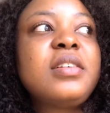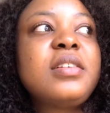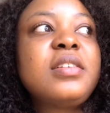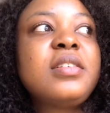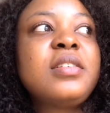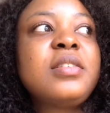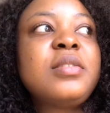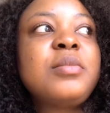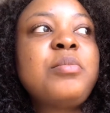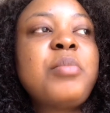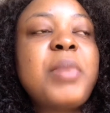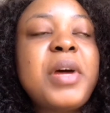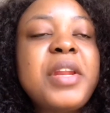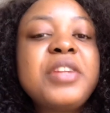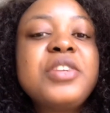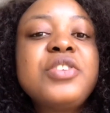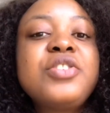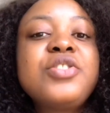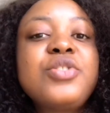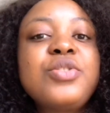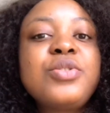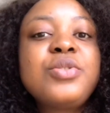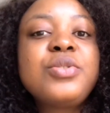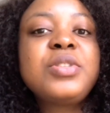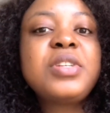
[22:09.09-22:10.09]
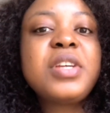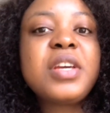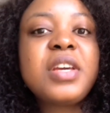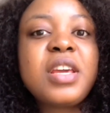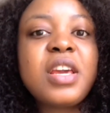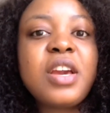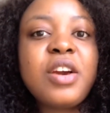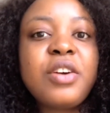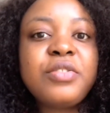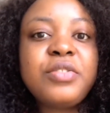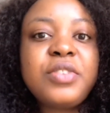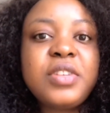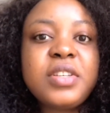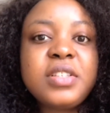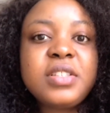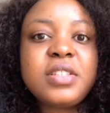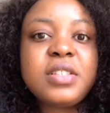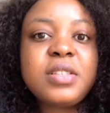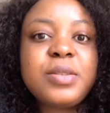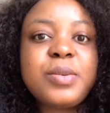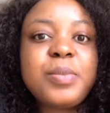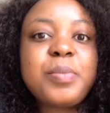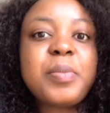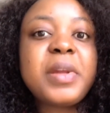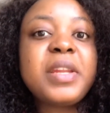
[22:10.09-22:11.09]
money to take care of
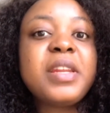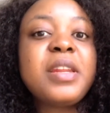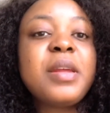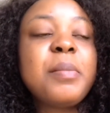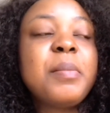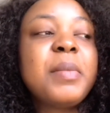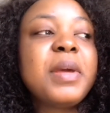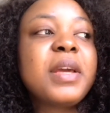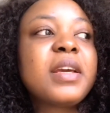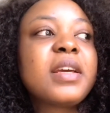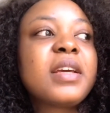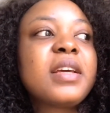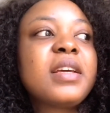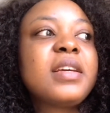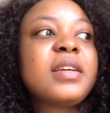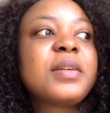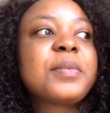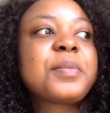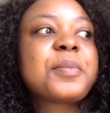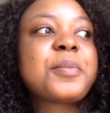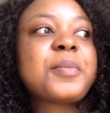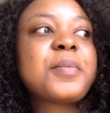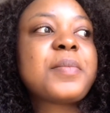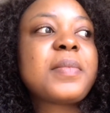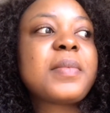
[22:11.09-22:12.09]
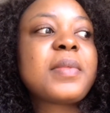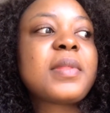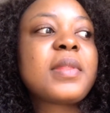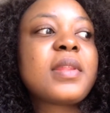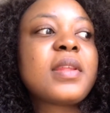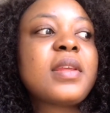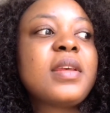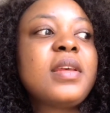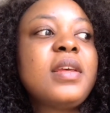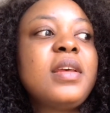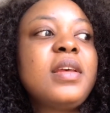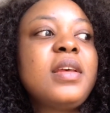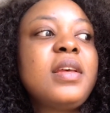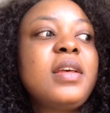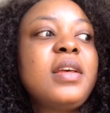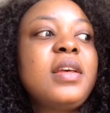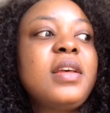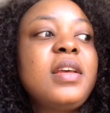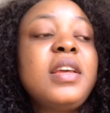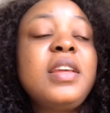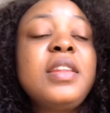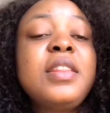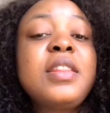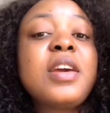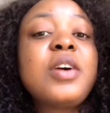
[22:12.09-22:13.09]
this pandemic
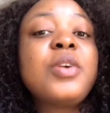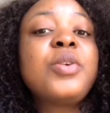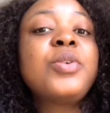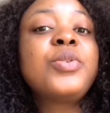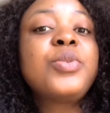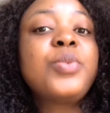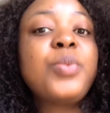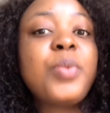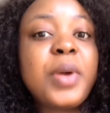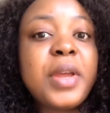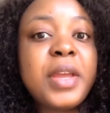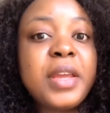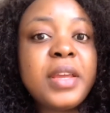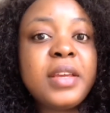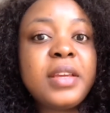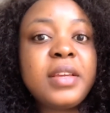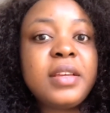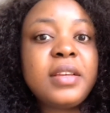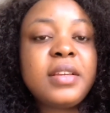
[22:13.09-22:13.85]
in their own way.